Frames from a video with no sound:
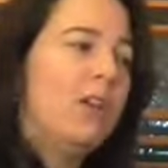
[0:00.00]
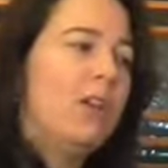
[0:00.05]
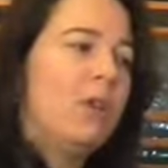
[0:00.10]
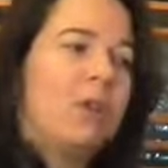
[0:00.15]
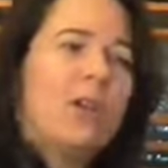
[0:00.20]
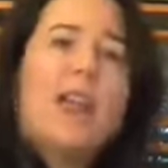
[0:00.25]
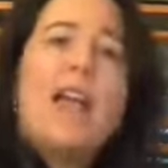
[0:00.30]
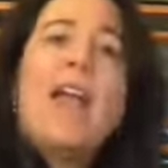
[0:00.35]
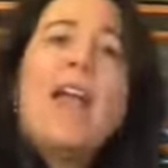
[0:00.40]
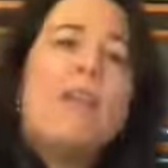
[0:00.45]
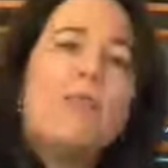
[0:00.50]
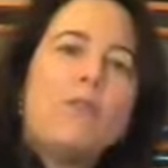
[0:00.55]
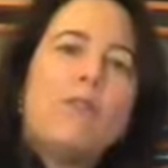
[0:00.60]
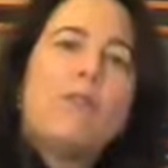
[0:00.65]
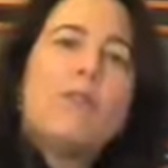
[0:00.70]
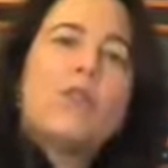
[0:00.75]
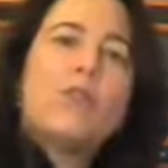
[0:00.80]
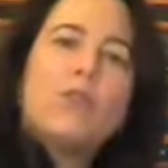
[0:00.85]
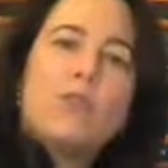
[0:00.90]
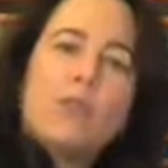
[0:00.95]
or
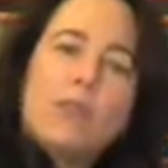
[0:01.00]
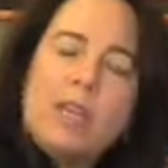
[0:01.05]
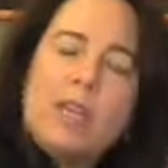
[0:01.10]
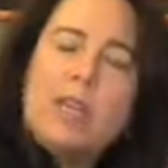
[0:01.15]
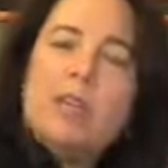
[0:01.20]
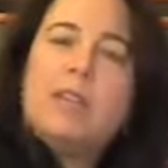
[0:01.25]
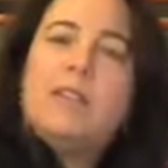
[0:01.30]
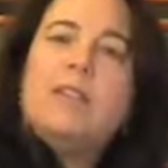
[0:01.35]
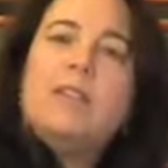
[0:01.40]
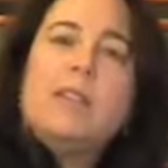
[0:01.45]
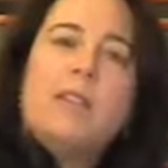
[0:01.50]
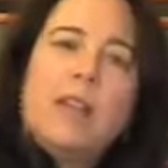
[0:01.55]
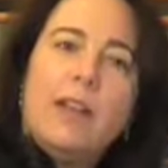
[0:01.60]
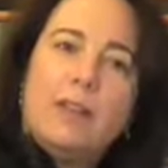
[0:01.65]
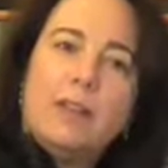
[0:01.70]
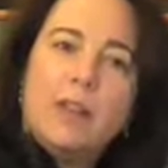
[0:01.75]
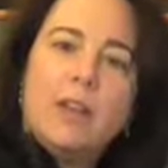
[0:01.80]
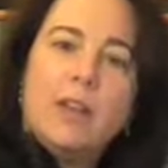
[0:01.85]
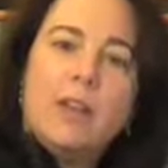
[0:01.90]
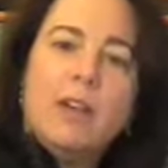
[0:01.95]
evergreen
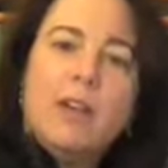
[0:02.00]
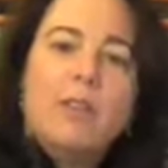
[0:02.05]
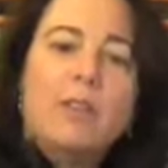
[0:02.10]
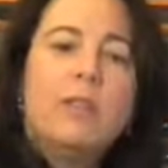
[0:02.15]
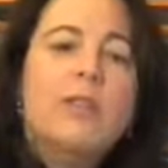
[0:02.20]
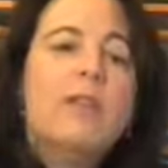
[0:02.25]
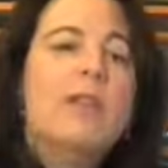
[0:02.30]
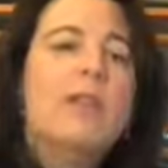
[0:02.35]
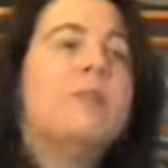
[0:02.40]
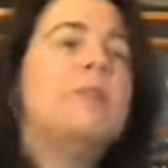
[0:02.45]
scenario